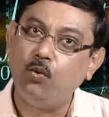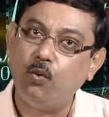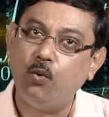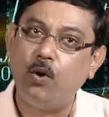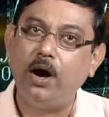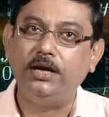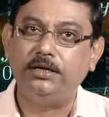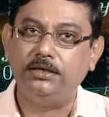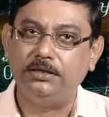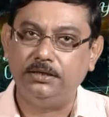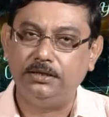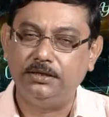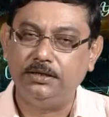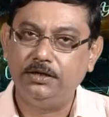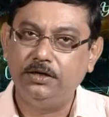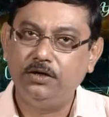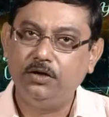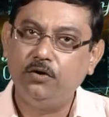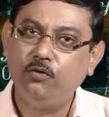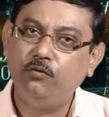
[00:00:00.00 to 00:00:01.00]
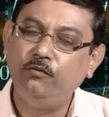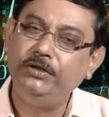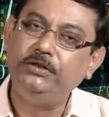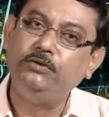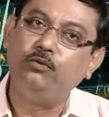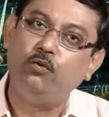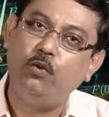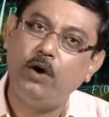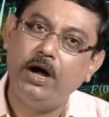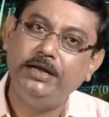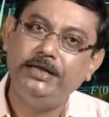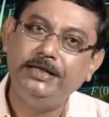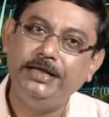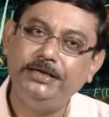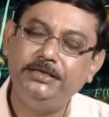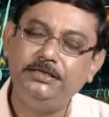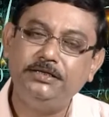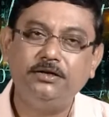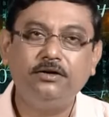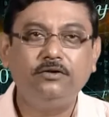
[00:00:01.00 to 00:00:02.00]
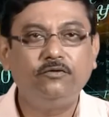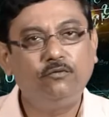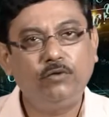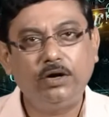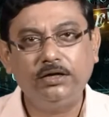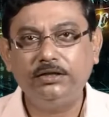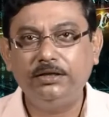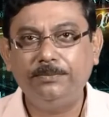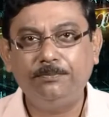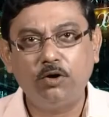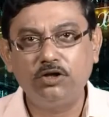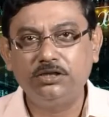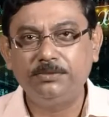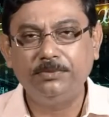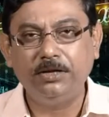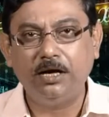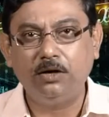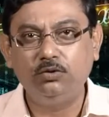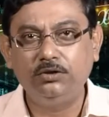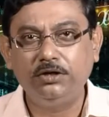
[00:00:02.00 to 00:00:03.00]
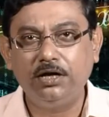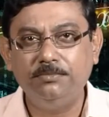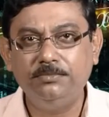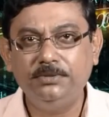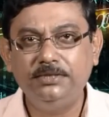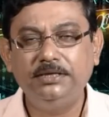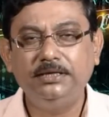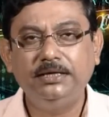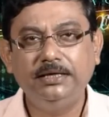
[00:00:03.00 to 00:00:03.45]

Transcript: 1. With 1 head, what are the possible outcomes?